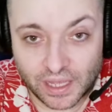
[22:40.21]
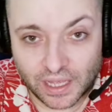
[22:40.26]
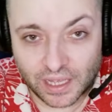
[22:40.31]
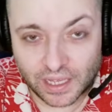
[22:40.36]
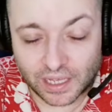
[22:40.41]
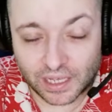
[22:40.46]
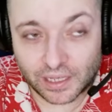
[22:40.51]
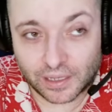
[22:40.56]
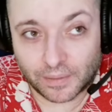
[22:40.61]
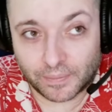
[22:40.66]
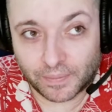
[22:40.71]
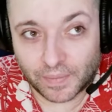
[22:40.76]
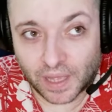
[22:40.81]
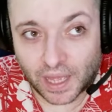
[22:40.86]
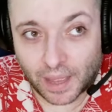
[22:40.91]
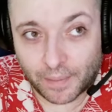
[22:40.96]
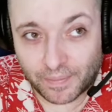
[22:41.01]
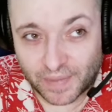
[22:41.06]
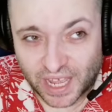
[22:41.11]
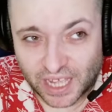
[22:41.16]
Um,
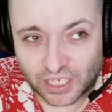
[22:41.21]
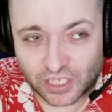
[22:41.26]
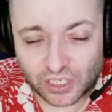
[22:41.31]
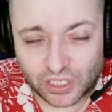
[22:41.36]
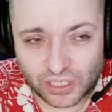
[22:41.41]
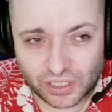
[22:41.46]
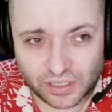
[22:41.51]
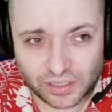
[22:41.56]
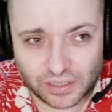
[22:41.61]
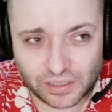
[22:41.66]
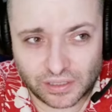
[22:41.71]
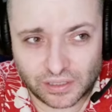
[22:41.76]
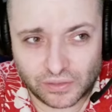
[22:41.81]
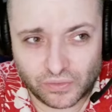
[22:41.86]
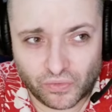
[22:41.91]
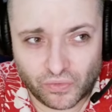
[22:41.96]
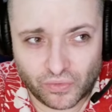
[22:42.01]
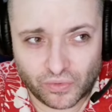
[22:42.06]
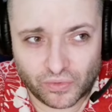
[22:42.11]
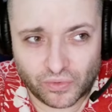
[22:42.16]
I'm not sure
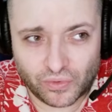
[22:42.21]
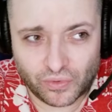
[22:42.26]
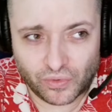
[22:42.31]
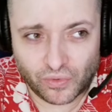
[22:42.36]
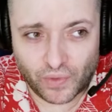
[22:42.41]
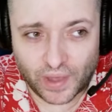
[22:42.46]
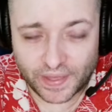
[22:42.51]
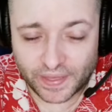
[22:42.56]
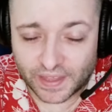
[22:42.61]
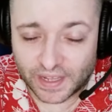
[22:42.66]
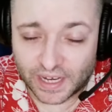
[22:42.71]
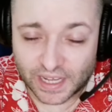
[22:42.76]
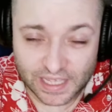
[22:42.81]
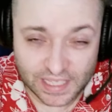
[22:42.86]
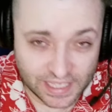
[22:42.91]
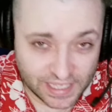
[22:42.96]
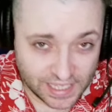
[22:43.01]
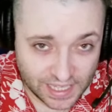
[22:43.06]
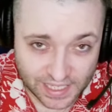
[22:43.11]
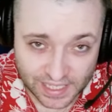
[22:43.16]
when the next
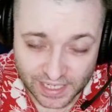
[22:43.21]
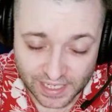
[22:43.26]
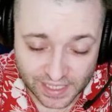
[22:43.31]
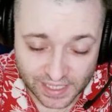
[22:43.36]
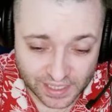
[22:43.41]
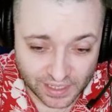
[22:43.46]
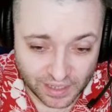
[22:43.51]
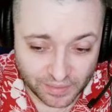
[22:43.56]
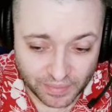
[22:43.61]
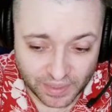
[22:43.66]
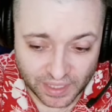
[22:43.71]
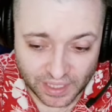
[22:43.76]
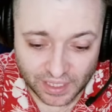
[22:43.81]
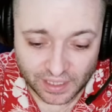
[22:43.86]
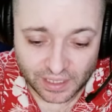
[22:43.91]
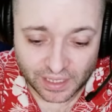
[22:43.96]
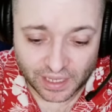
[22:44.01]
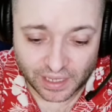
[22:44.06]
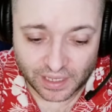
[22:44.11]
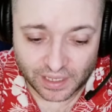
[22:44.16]
season is going to be.